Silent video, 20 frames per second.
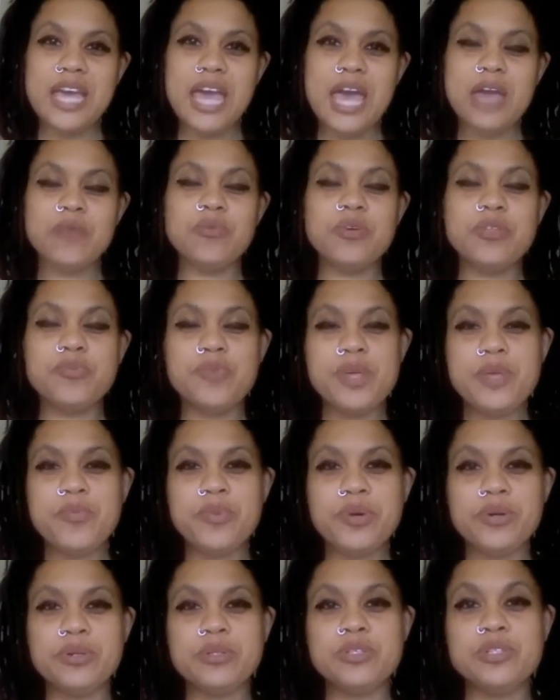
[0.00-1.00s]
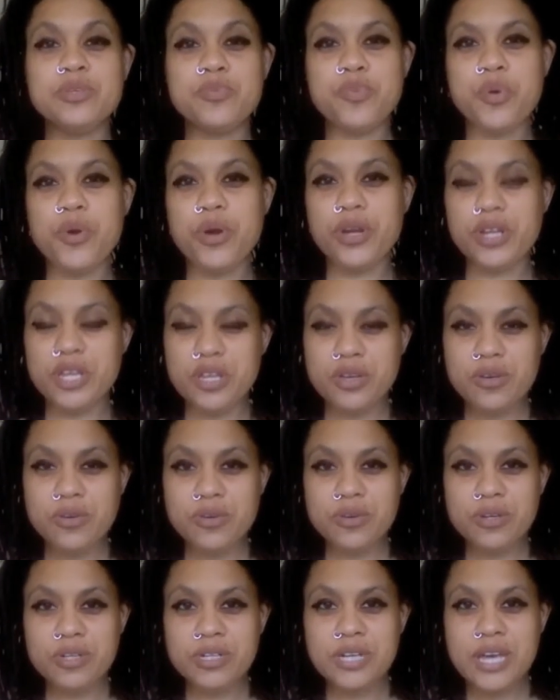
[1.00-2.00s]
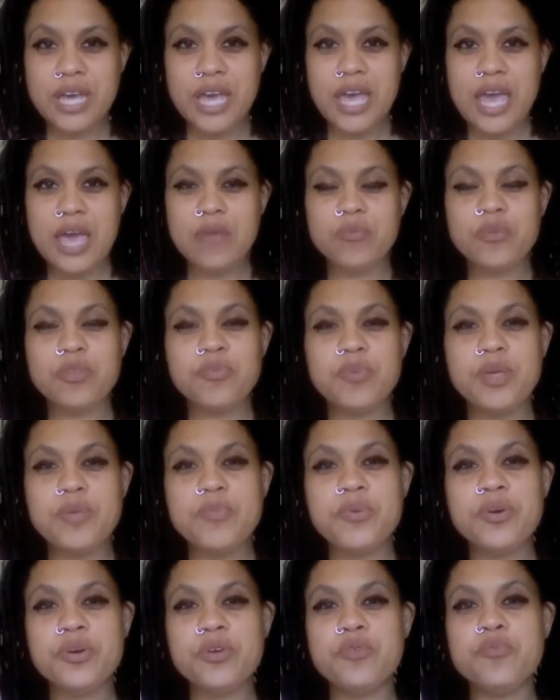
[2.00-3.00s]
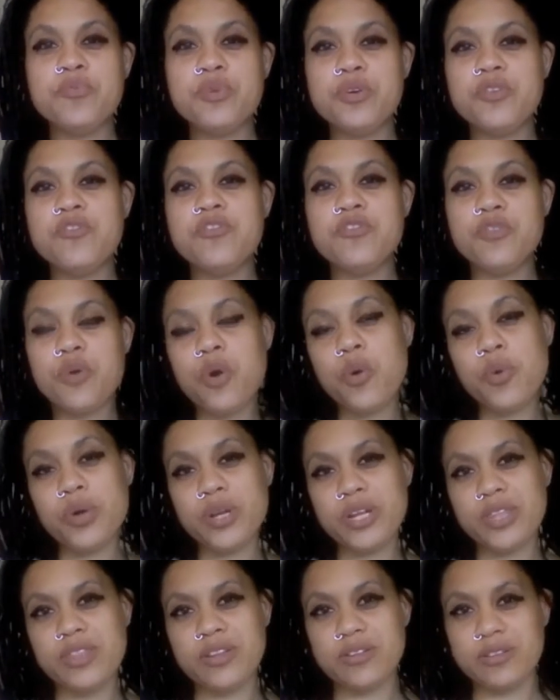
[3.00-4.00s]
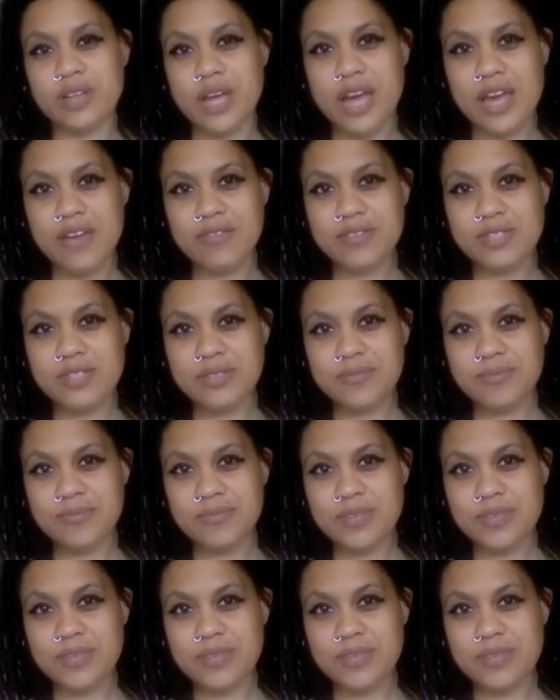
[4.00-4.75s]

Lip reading: and with people who support you, and with people who move forward in their lives.